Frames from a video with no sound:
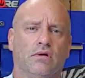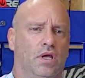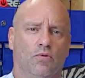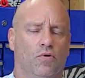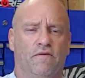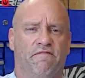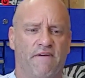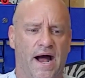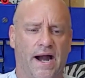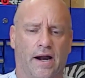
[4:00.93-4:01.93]
It wouldn't
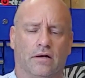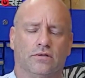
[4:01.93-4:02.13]
fire.